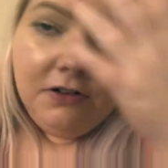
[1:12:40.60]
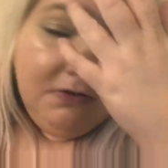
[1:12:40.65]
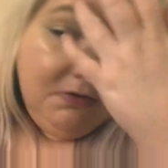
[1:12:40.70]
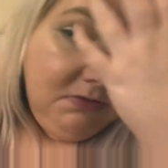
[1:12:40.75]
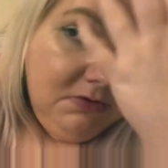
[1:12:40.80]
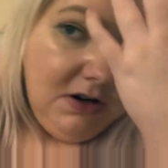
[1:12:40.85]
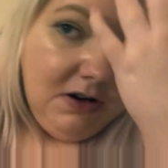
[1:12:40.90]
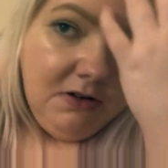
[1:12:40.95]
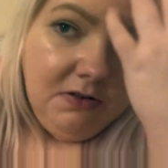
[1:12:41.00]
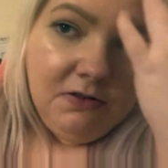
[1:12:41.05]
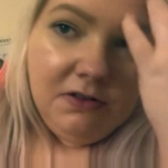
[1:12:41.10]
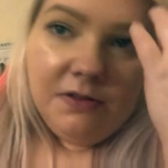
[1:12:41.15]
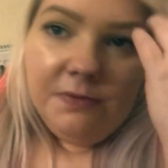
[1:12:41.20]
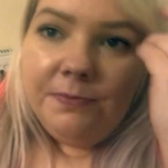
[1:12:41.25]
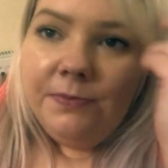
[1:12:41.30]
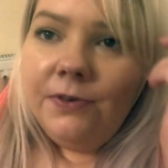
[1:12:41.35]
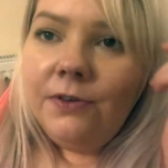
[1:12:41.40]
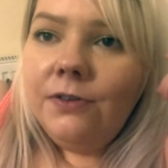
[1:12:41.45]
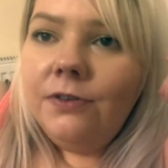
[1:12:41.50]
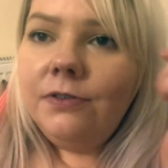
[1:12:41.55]
roots,
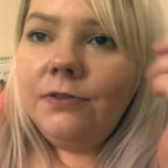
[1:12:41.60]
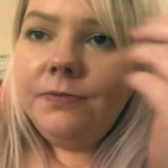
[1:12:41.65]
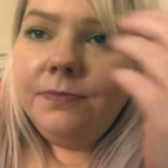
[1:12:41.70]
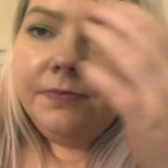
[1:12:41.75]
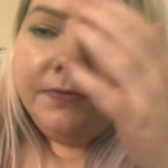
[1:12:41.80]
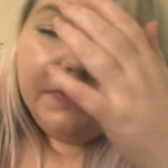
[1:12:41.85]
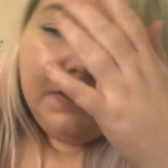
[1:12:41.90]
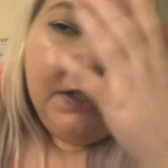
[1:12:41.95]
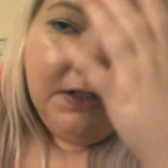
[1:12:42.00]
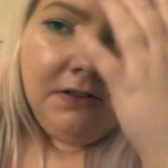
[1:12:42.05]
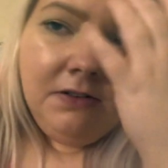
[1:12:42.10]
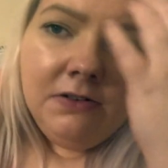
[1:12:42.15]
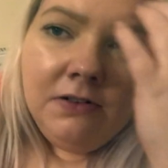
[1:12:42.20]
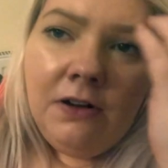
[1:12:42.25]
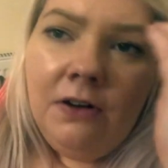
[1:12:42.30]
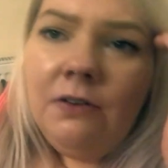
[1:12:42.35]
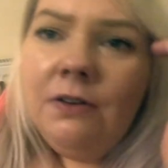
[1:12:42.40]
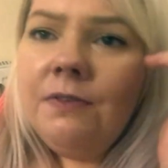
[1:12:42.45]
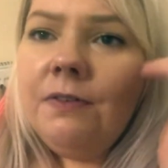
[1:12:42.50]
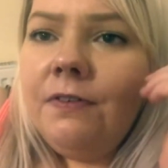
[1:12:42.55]
but I don't
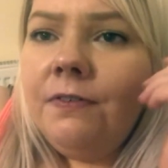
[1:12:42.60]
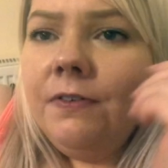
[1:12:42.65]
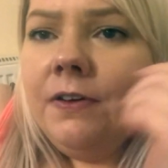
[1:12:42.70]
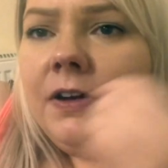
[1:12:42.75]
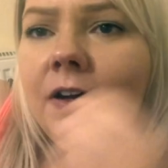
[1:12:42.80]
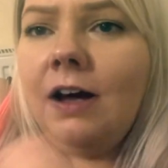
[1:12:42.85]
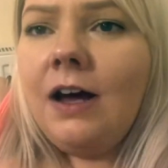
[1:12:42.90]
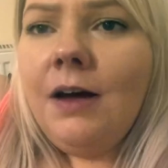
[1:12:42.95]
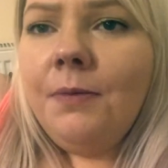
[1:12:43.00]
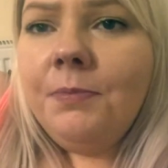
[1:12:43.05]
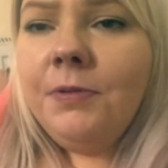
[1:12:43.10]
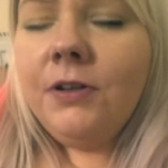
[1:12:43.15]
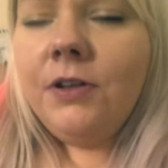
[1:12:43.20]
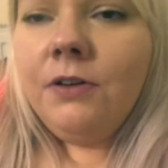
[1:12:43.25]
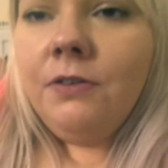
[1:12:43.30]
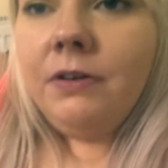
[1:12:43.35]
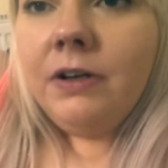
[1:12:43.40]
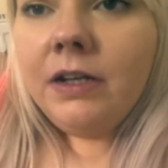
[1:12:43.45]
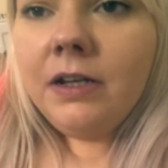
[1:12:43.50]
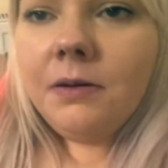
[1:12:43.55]
know if I feel happy
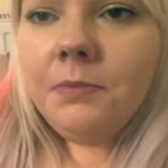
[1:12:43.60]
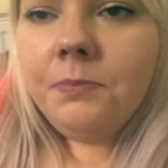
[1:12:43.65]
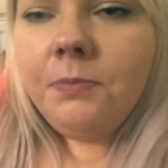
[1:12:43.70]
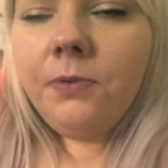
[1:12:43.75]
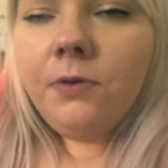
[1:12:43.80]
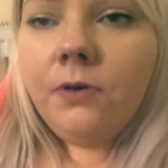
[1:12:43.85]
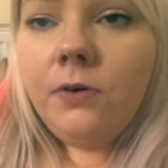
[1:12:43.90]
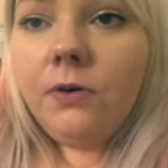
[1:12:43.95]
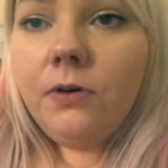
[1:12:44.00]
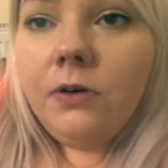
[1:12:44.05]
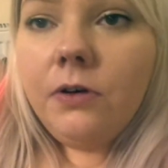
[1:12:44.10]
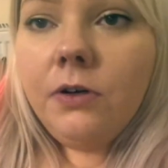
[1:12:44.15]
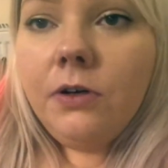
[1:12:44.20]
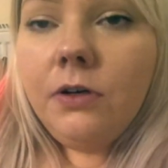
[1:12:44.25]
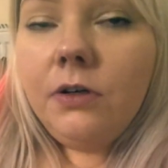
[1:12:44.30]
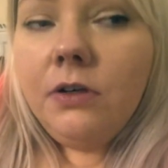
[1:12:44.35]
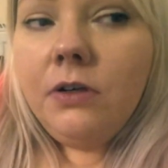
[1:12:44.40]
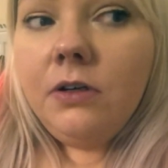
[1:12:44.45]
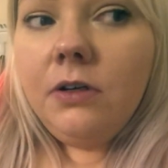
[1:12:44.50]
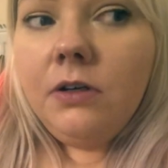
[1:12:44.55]
doing it. But
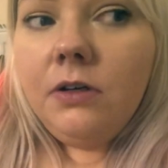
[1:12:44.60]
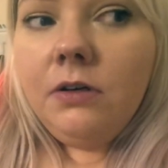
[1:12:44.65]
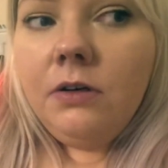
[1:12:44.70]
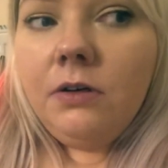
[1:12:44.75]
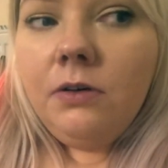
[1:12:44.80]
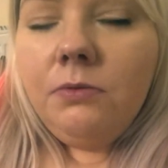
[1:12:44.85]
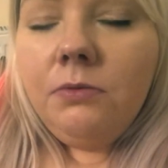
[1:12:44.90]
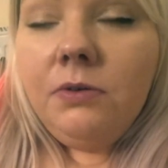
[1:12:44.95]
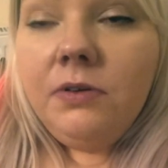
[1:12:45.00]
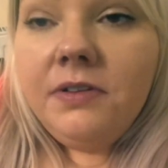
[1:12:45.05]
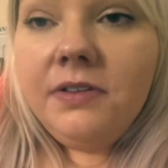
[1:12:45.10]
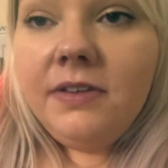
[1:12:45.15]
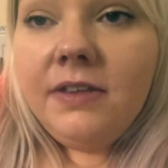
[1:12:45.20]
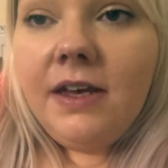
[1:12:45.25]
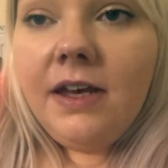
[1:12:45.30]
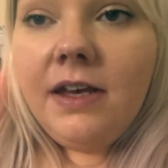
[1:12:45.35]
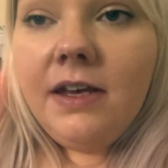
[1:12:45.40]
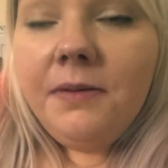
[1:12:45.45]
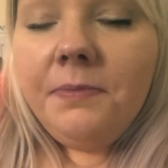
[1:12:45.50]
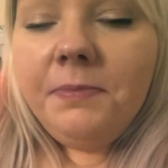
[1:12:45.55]
we'll
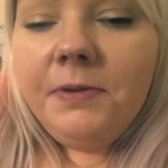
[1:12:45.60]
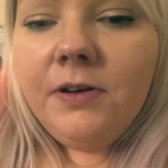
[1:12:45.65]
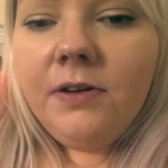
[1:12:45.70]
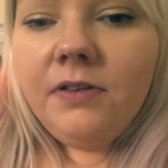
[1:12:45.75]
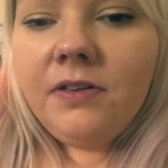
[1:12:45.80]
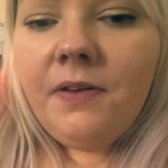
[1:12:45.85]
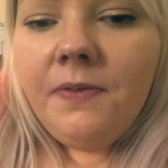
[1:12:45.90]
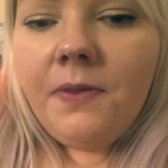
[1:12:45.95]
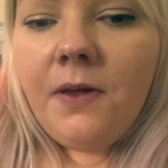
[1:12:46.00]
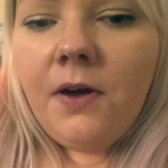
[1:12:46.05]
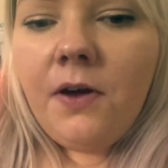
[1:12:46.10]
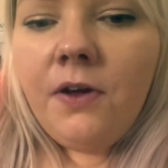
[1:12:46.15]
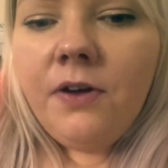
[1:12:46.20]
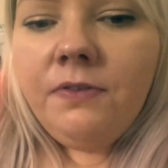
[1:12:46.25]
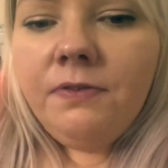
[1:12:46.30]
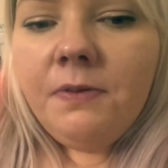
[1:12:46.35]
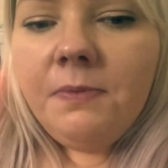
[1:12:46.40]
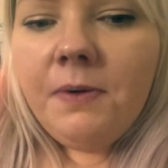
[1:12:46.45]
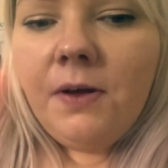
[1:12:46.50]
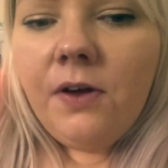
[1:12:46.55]
see, because I've not
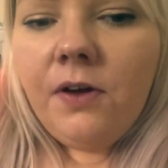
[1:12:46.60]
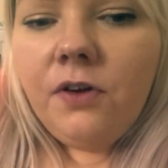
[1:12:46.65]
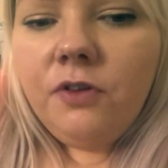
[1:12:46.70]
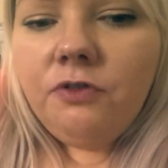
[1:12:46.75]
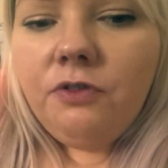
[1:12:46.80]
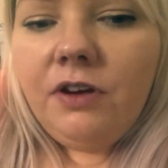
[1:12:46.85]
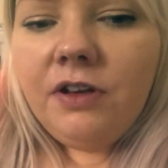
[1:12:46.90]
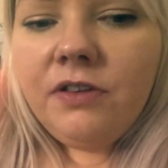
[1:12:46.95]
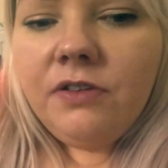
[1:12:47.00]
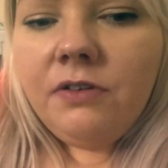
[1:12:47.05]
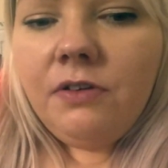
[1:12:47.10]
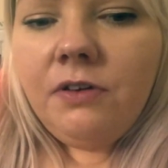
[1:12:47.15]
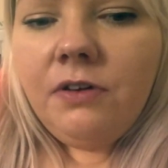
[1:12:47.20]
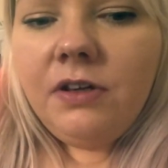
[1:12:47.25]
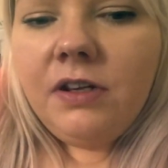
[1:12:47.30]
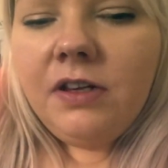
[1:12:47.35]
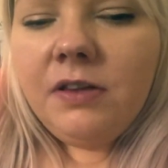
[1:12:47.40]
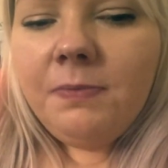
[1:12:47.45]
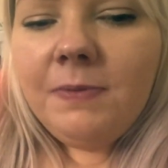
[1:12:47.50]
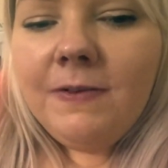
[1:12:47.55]
heard from a hairdresser
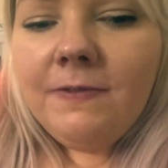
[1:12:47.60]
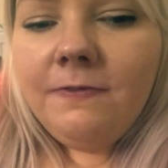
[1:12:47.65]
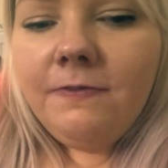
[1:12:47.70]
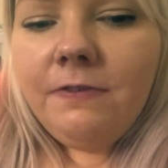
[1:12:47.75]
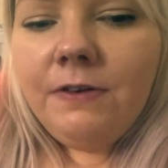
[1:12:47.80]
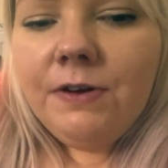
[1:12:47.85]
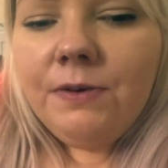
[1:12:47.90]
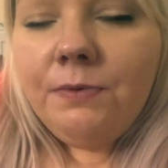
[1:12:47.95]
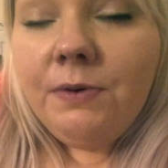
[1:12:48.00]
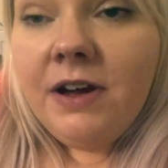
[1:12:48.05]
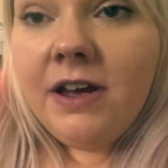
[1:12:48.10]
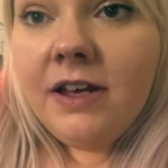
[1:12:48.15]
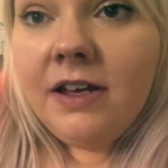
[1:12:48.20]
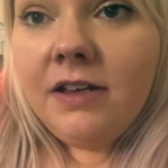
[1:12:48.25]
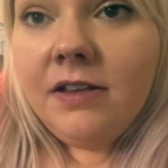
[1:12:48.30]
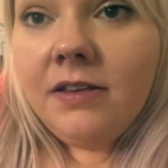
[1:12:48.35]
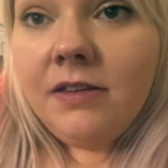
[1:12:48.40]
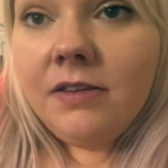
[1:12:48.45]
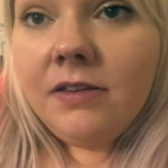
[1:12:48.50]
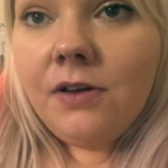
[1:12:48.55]
and it's been 3
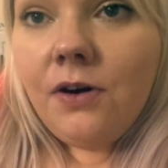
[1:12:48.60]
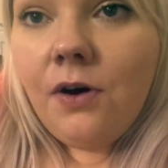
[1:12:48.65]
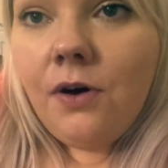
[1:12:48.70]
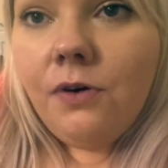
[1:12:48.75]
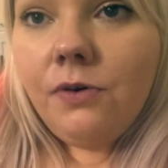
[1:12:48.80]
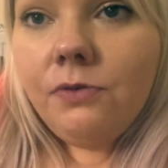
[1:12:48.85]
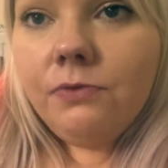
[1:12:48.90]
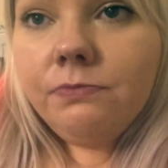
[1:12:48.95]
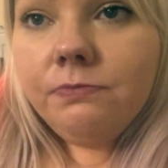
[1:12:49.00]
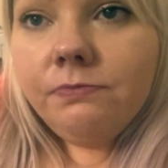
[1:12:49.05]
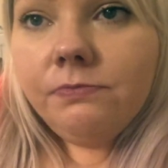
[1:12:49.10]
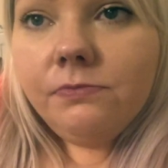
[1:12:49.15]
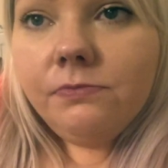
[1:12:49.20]
weeks, so